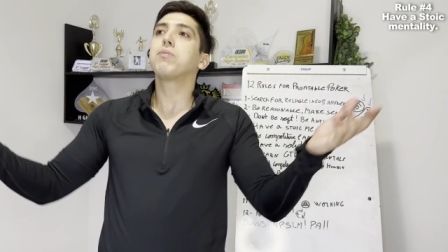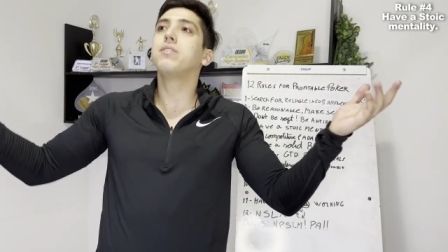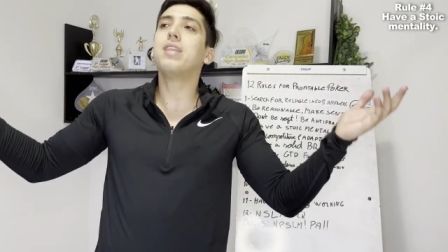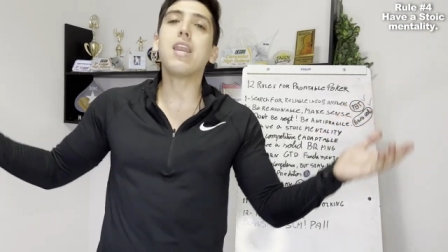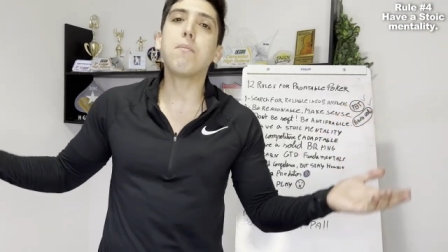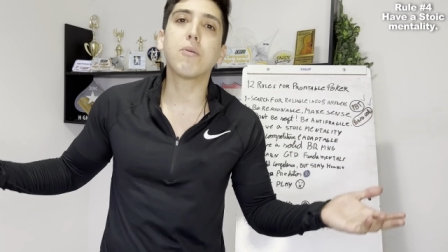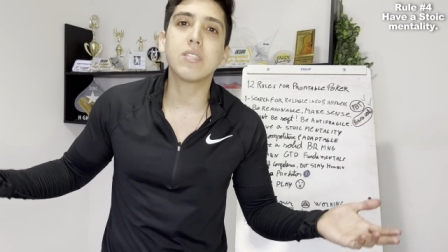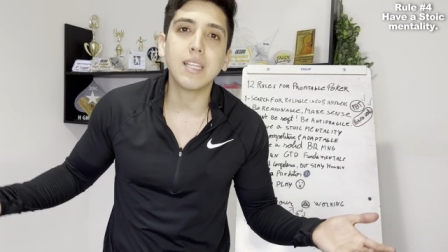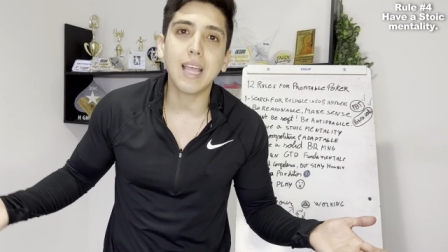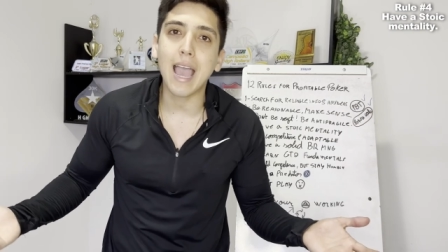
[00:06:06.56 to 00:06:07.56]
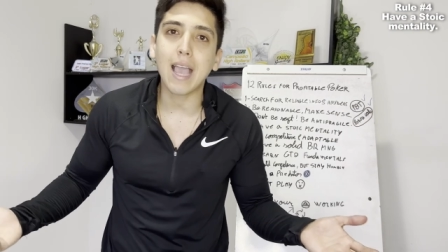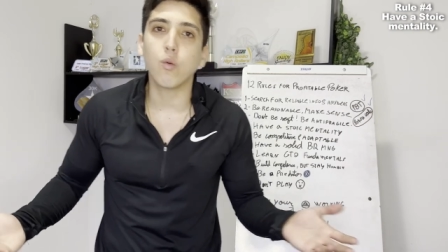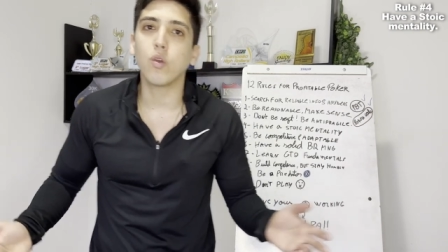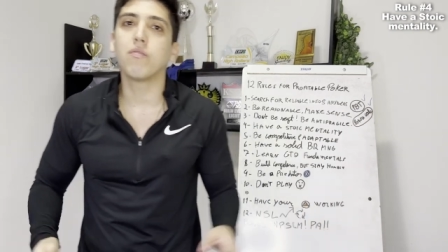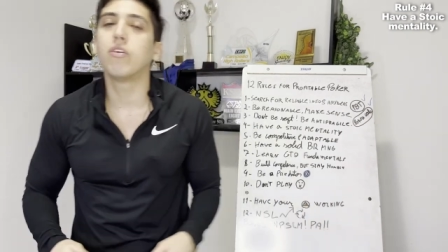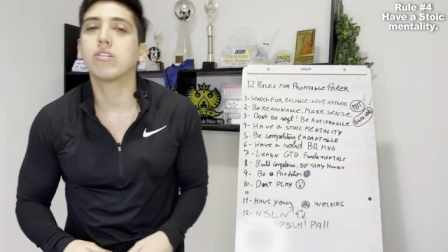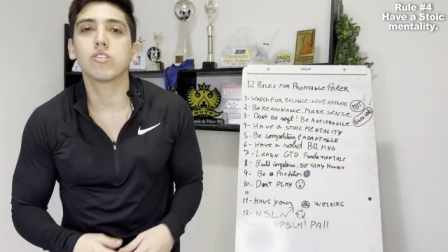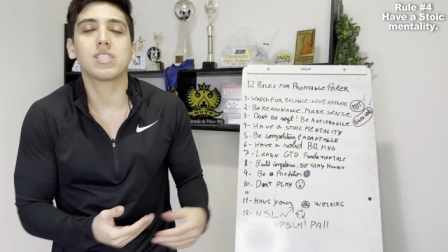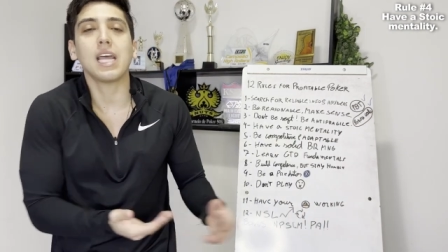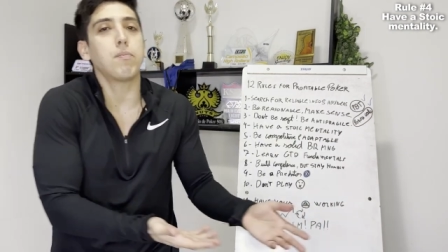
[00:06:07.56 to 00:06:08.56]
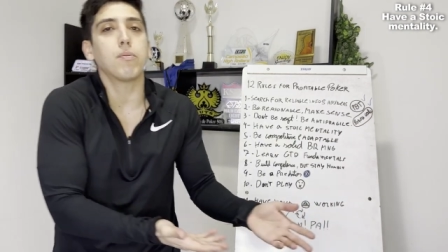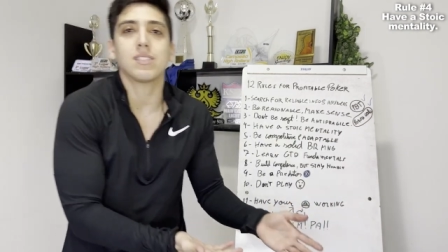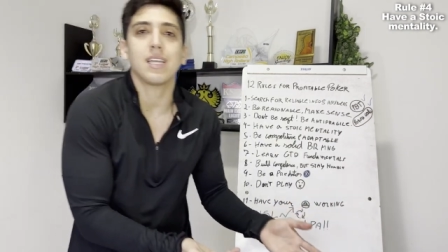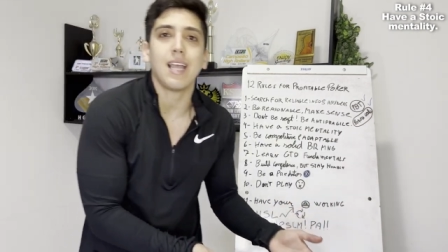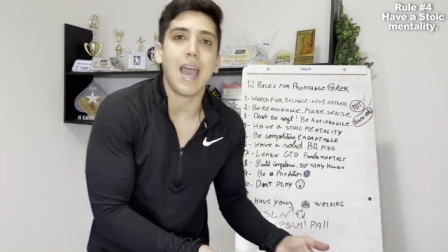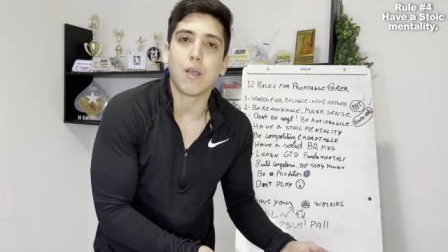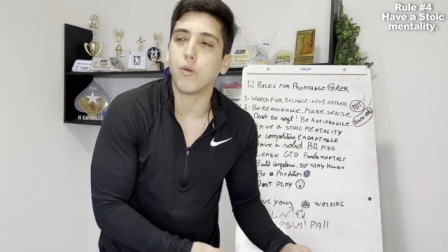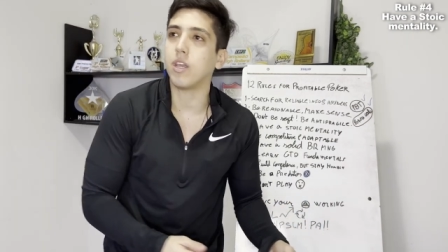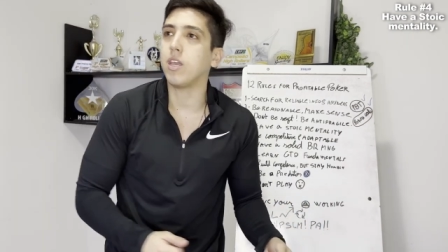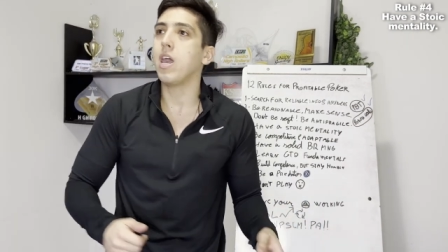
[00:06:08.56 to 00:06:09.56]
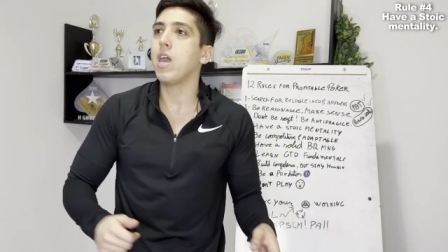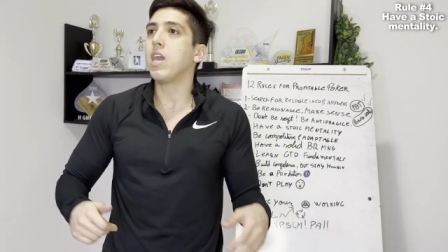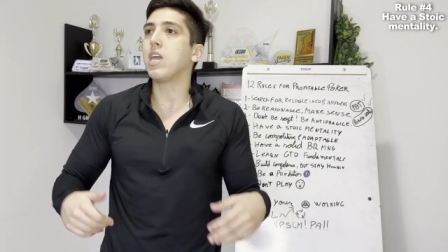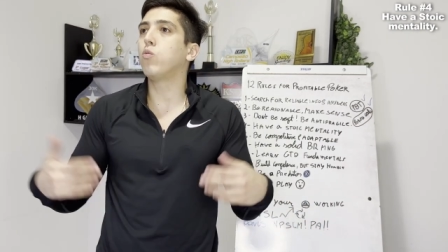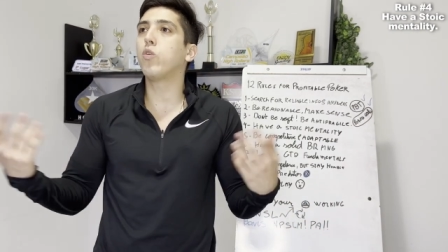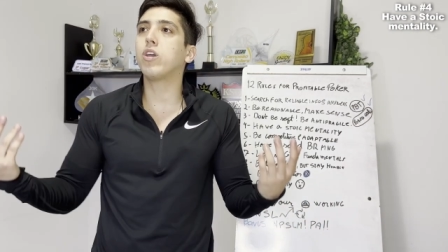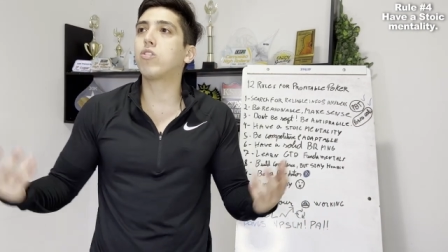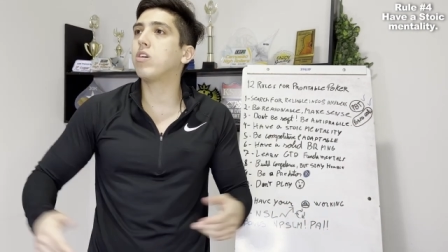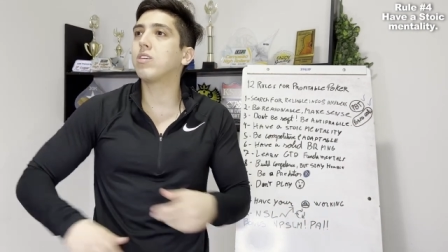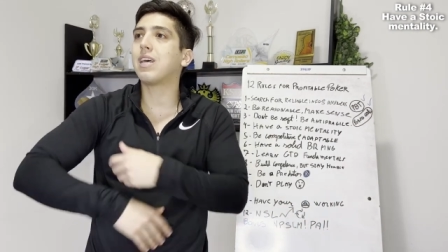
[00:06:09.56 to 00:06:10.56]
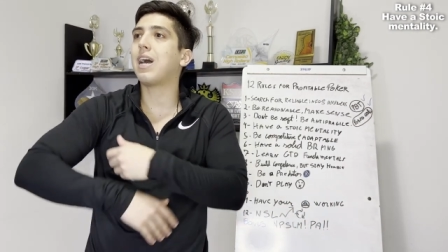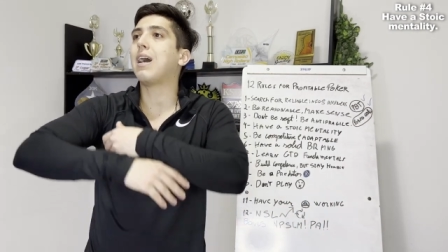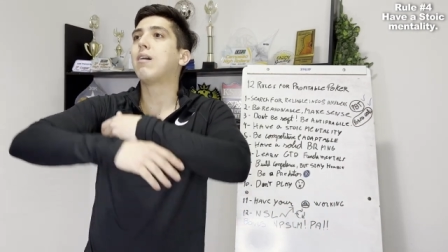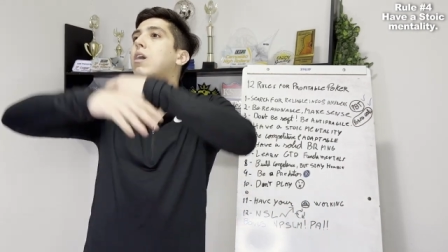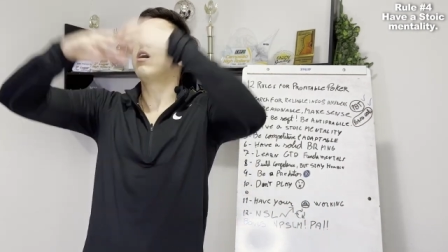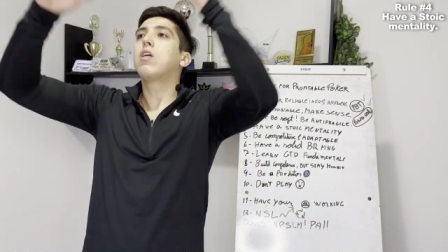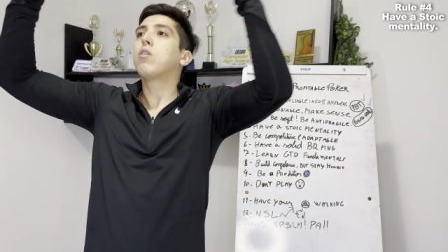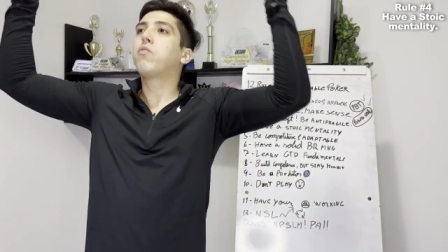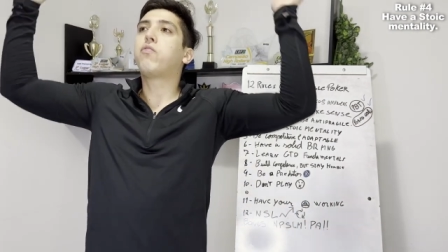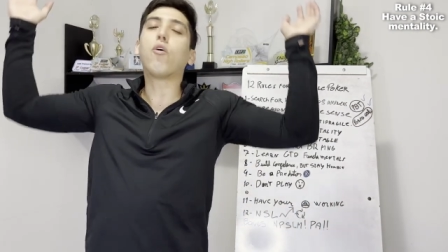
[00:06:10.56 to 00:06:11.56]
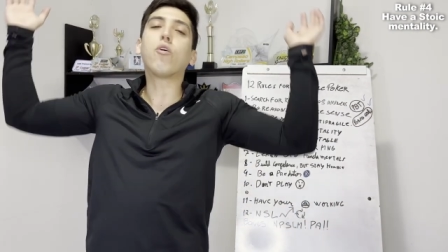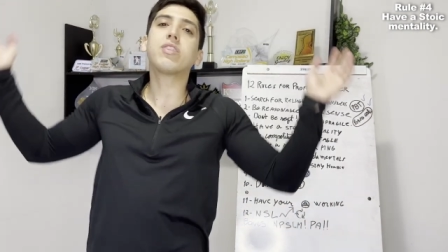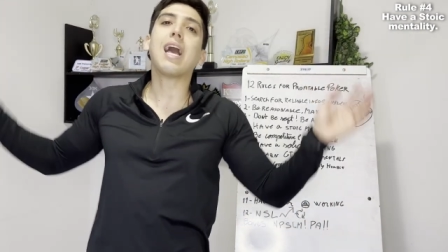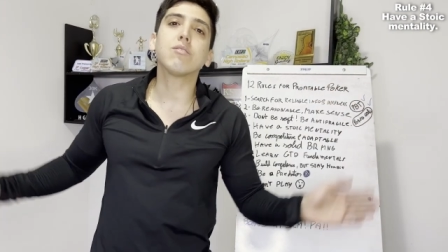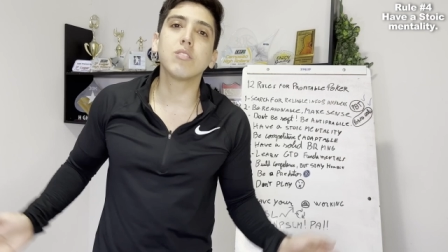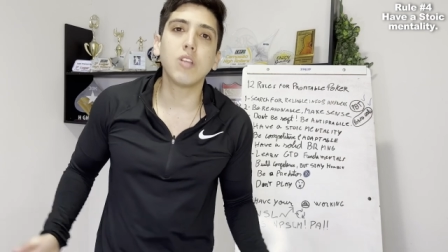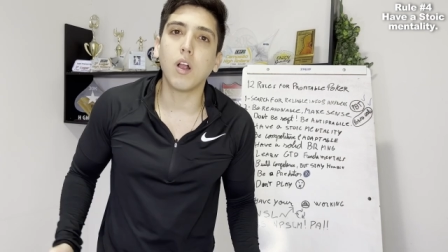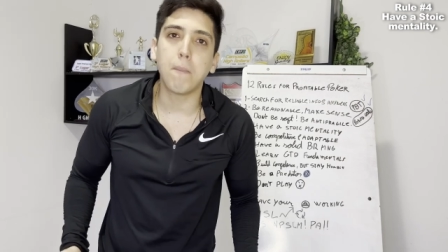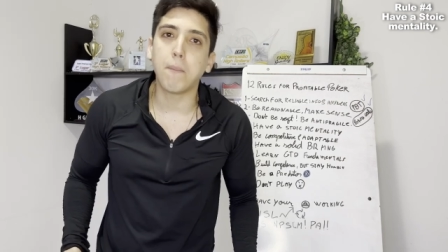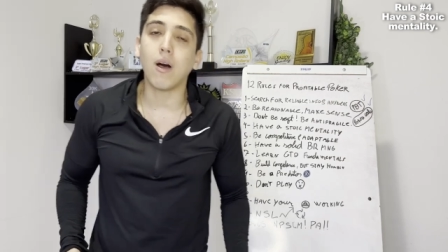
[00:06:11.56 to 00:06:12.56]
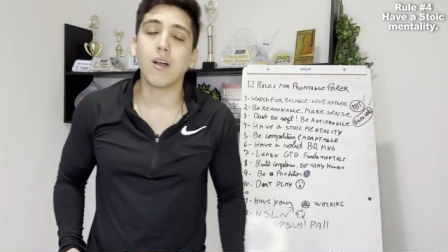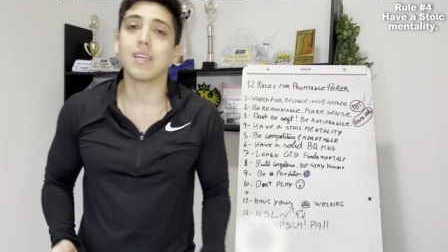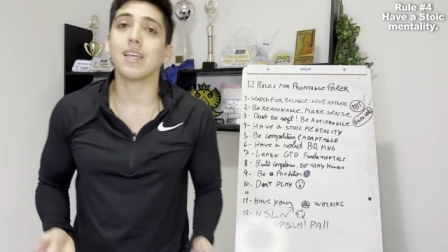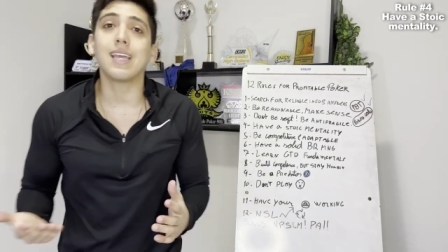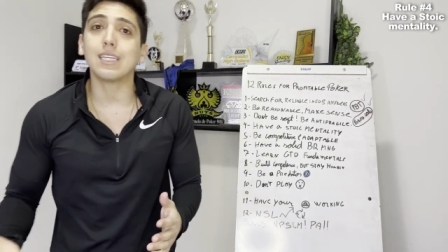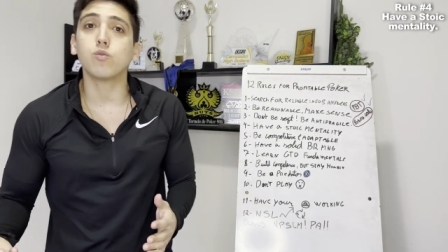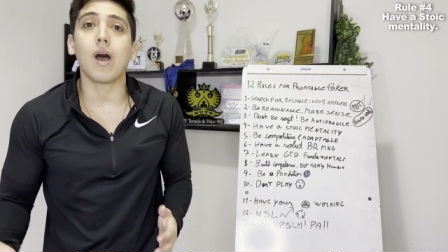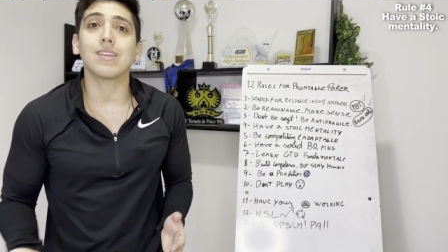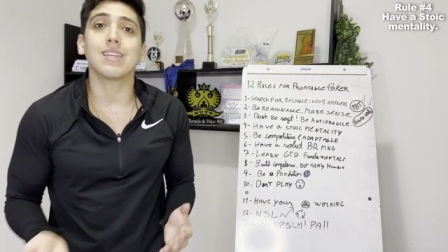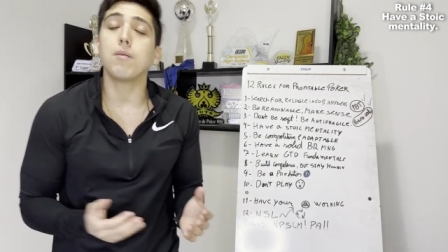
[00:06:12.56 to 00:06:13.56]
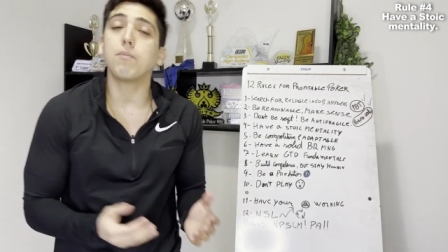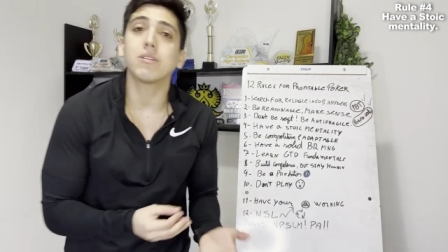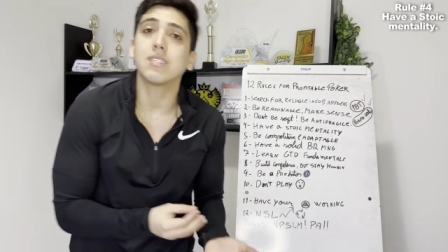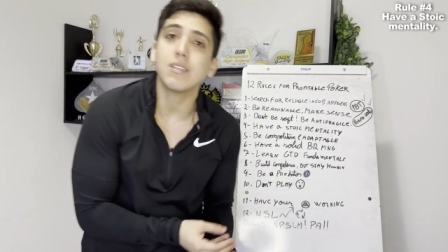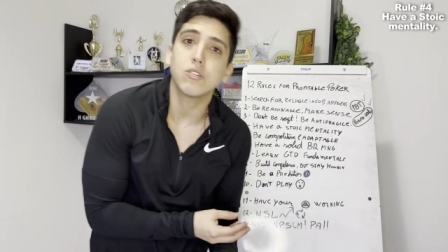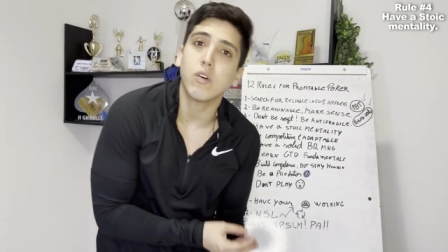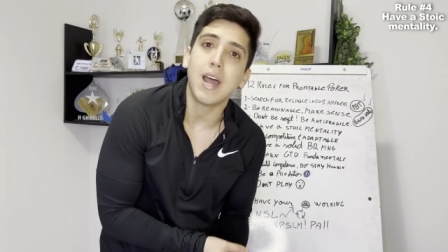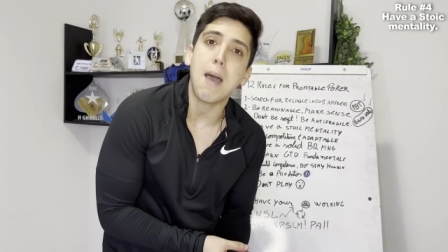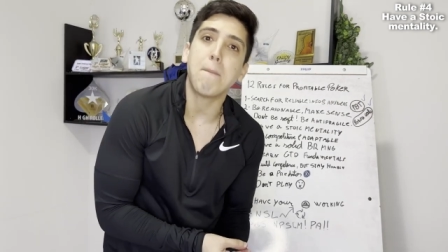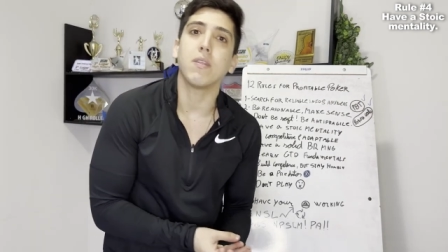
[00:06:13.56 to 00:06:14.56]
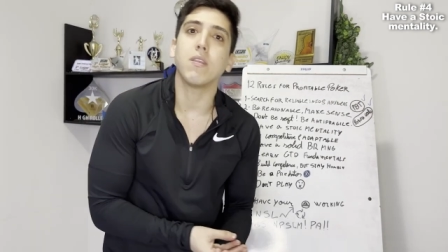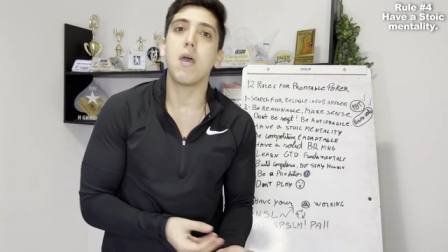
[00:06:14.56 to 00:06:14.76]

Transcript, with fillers: 90% equity versus 10% equity in which is a uh, $4,000 pot and guess what? 10% is gonna happen.